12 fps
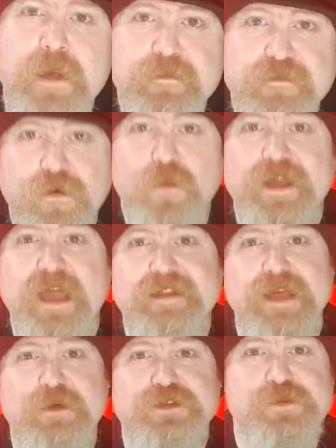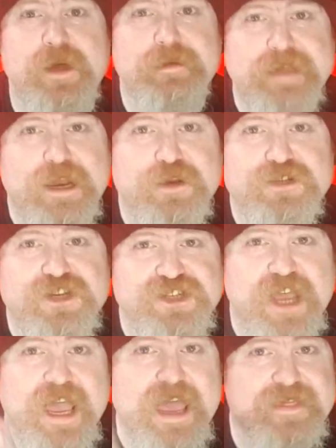Before we get down to it, can you
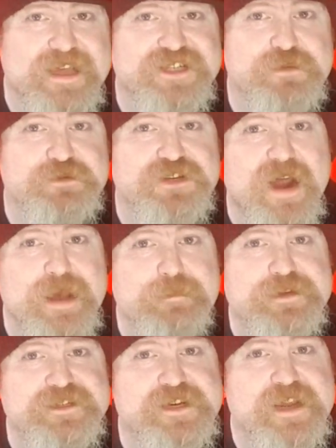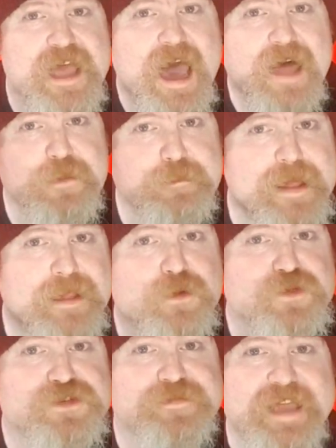just hit that subscribe button and the bell
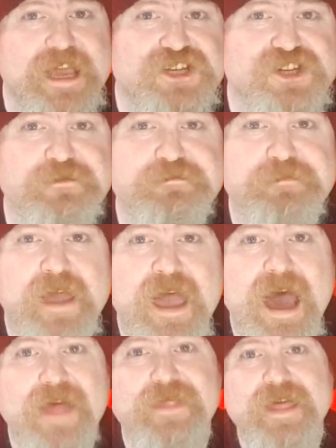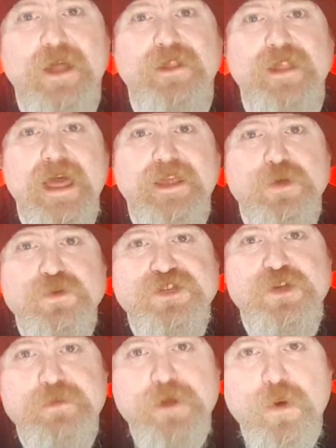notification? And that'll let
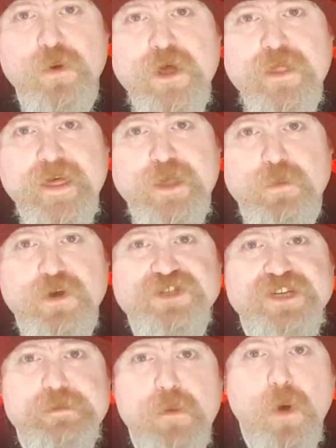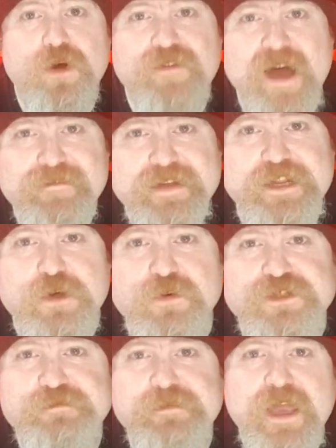YouTube know that you want to see more of our
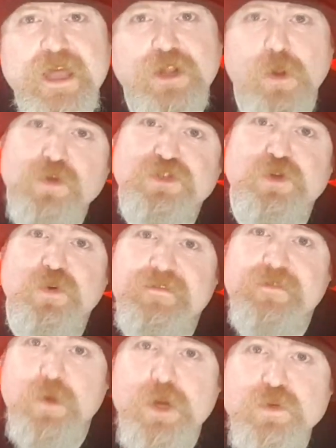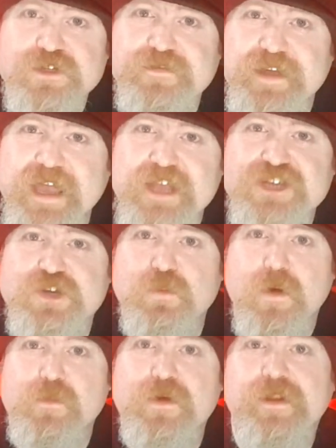videos. It'll also give you a notification
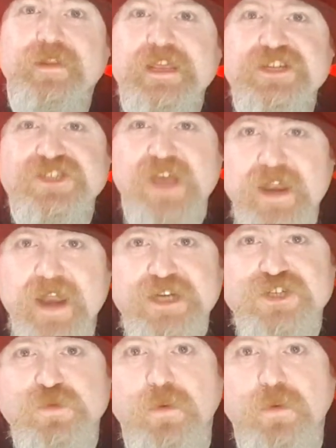when we release our next